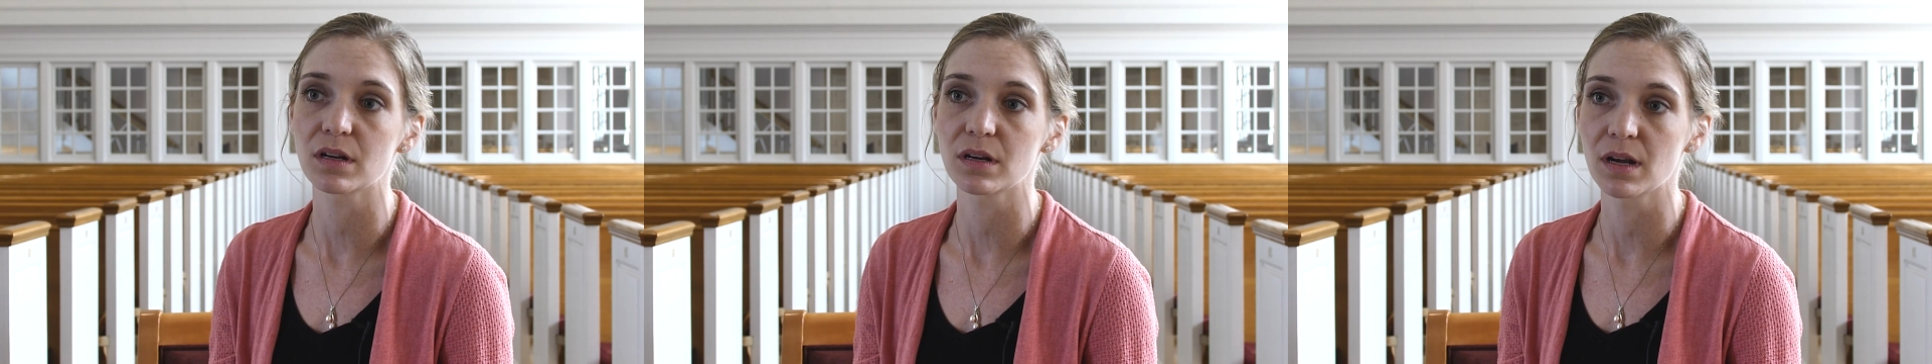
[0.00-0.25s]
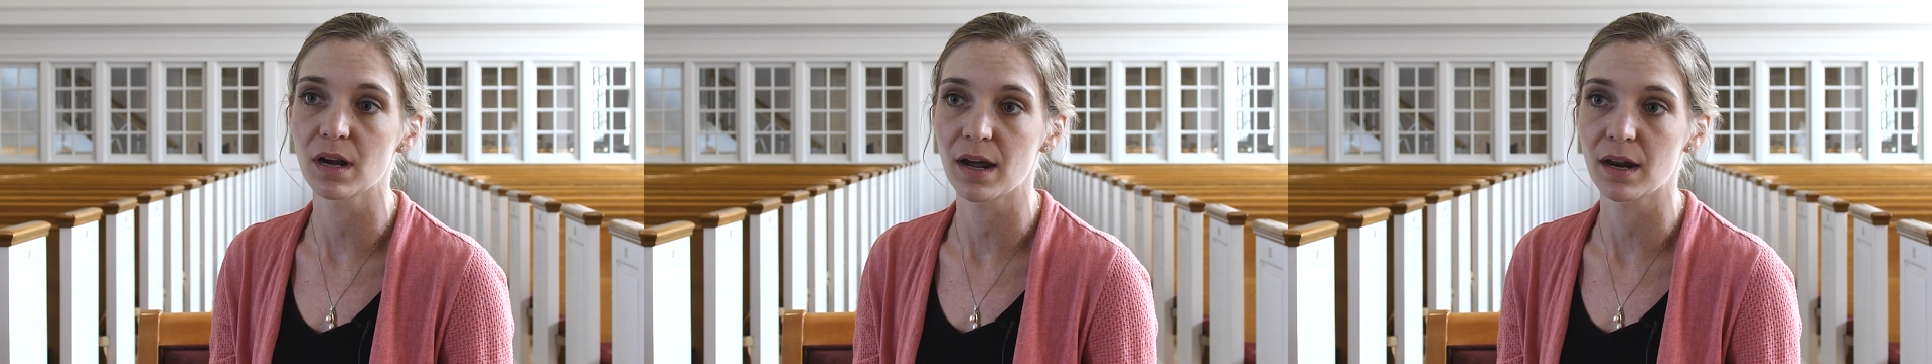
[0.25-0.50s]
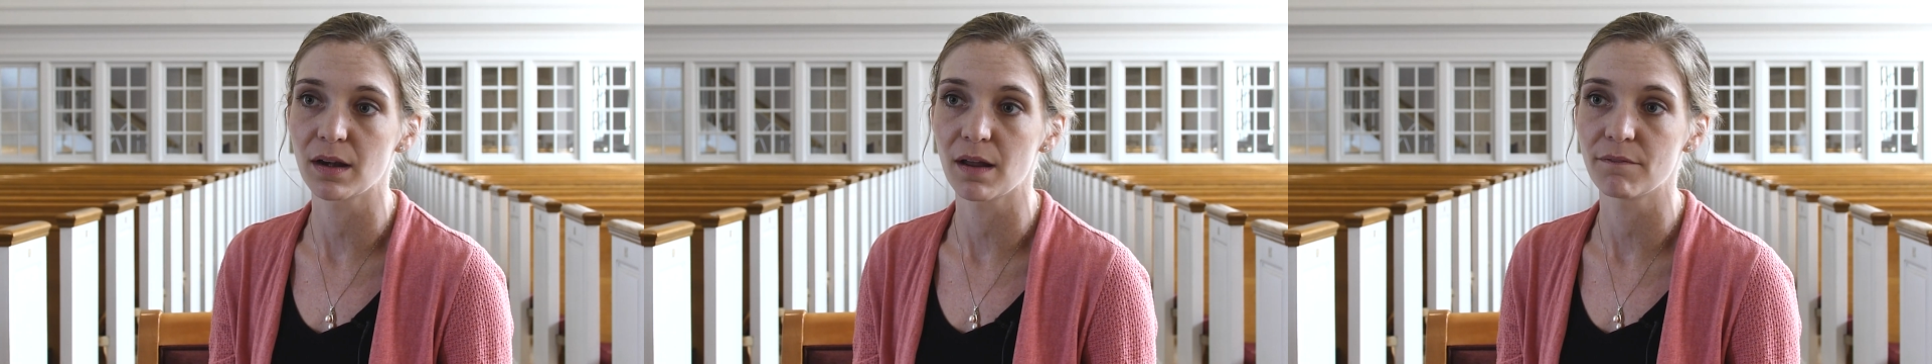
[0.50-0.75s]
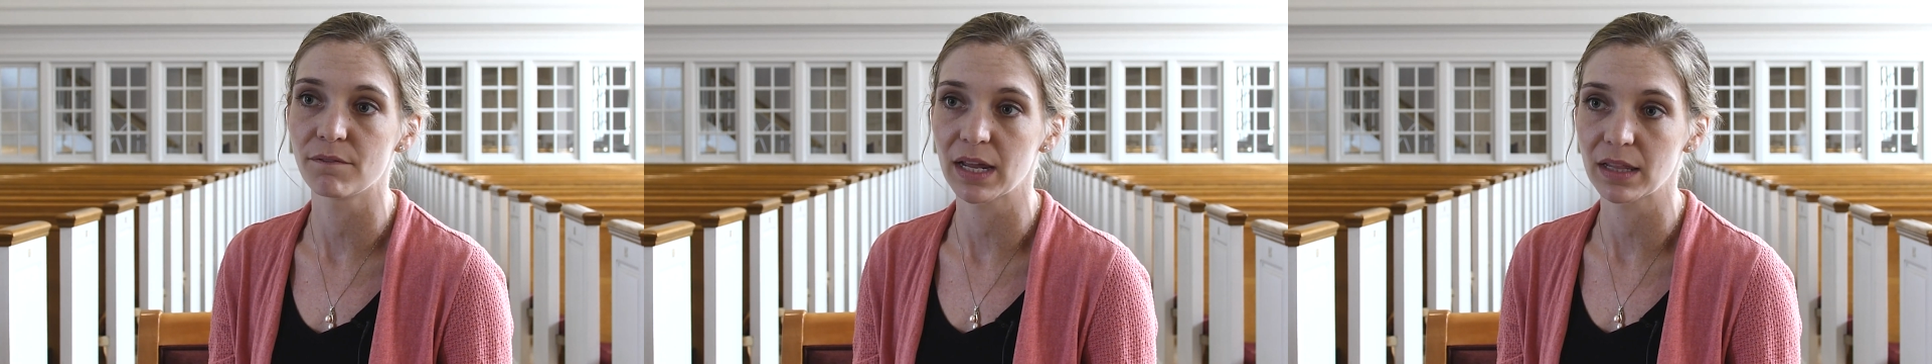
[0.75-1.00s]
on
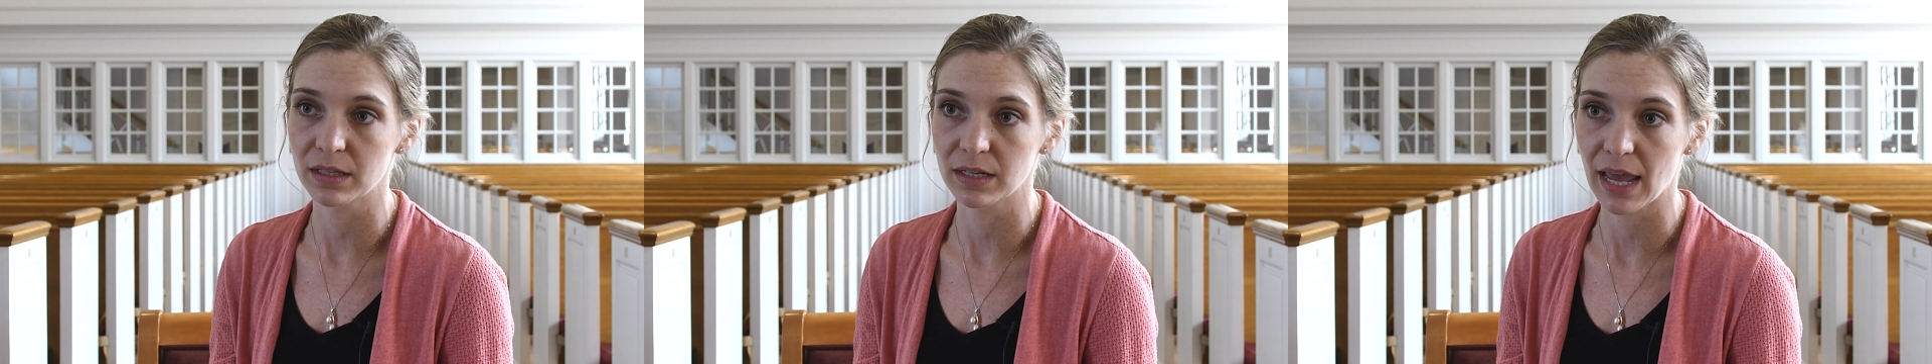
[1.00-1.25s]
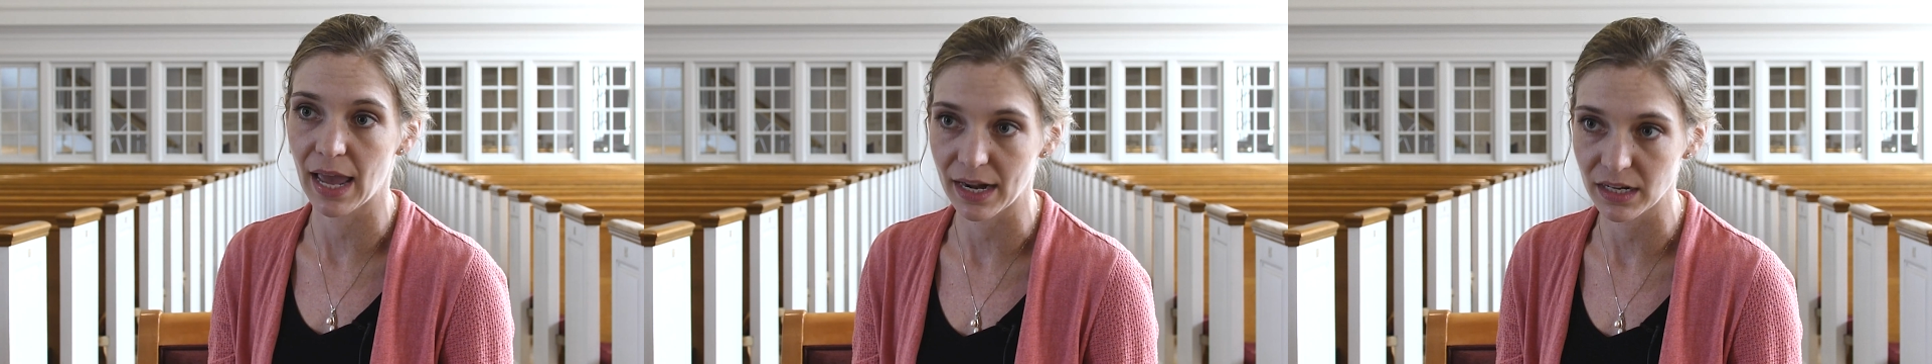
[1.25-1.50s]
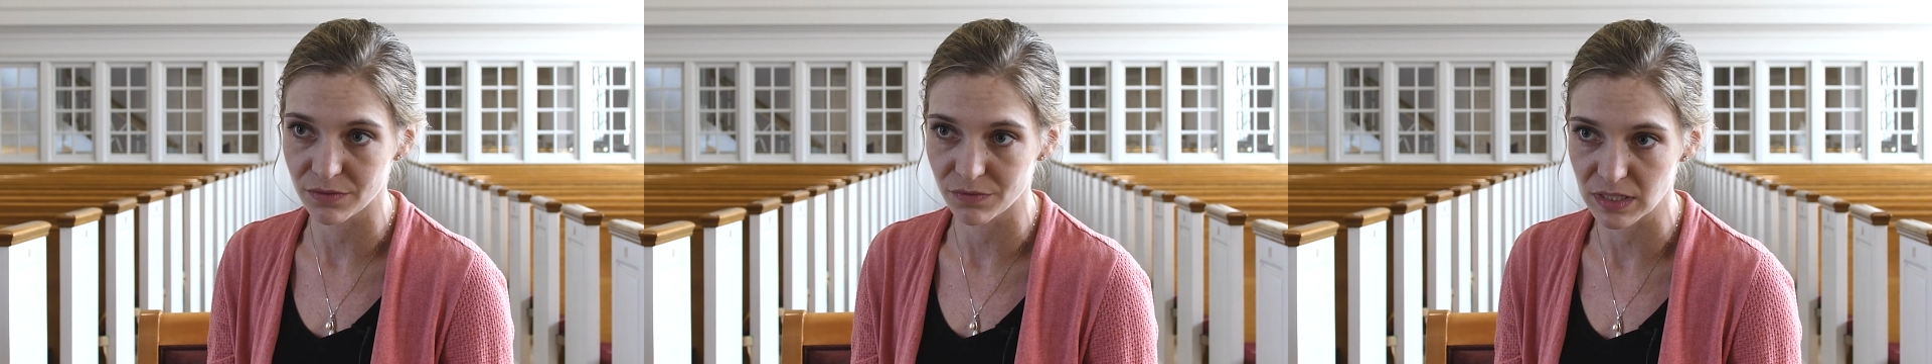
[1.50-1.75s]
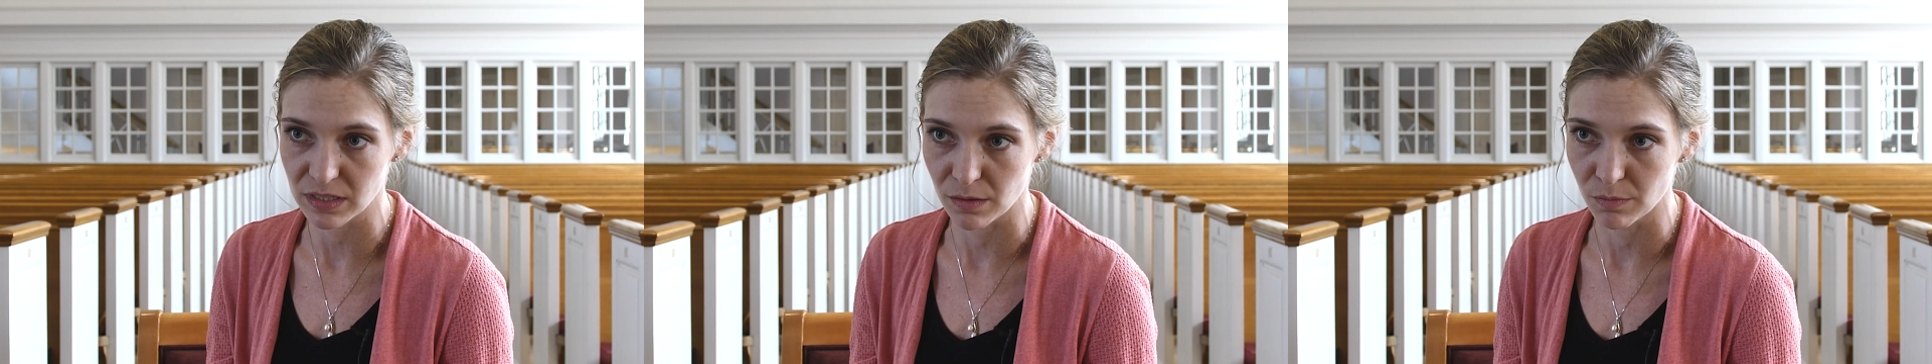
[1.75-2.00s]
nonviolent
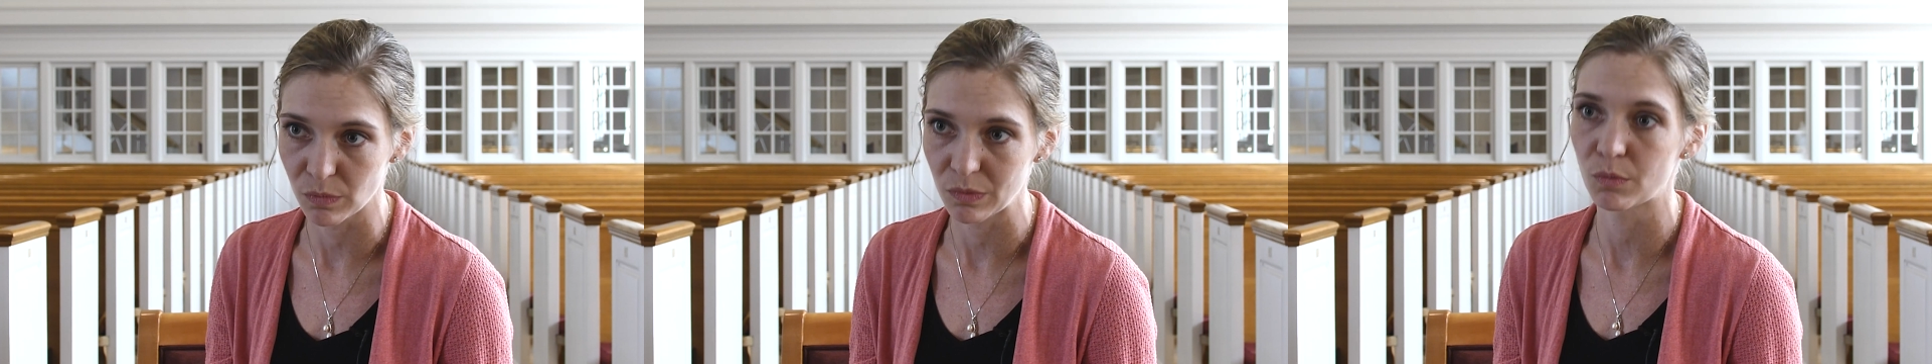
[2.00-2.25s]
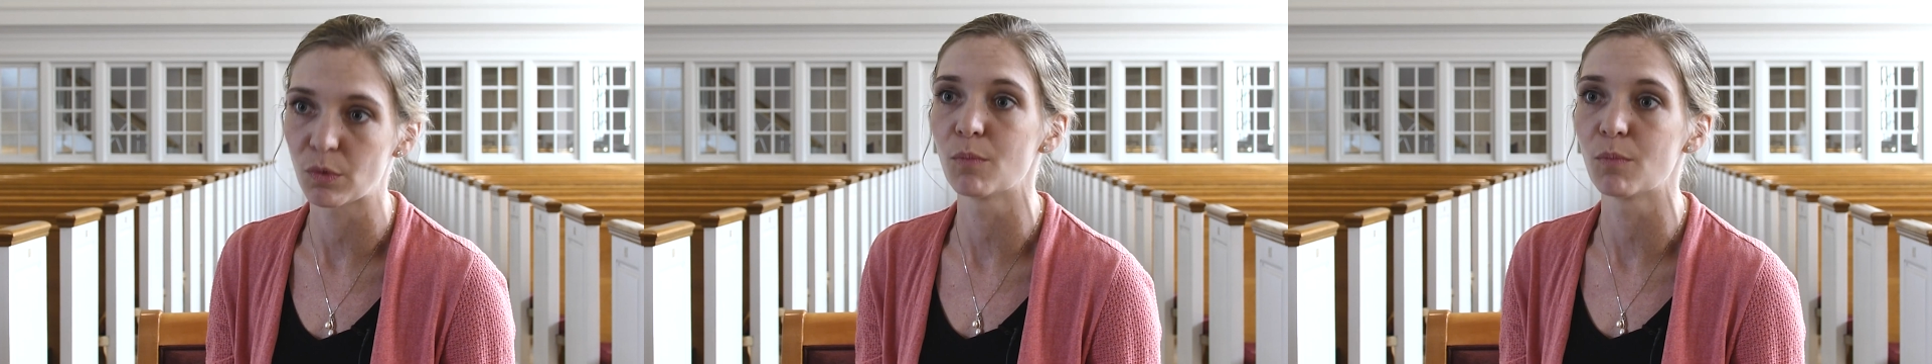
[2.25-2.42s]
activism,